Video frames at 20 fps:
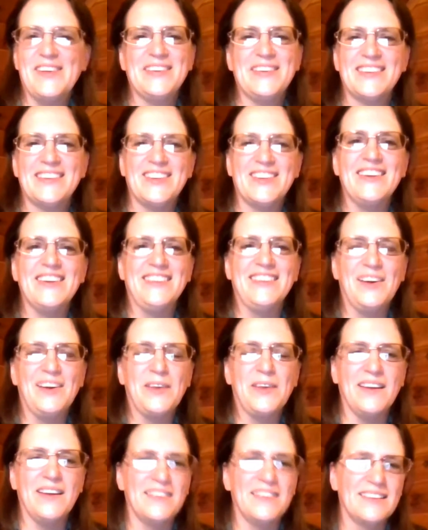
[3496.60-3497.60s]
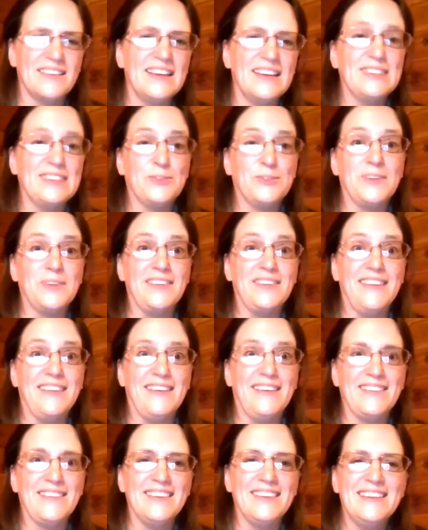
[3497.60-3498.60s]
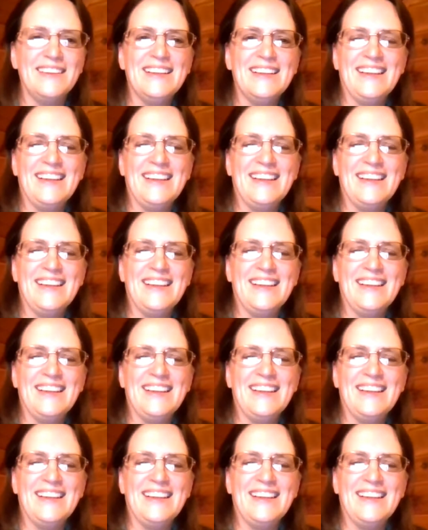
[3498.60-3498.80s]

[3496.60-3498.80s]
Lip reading: Good. Okay. It's really loud.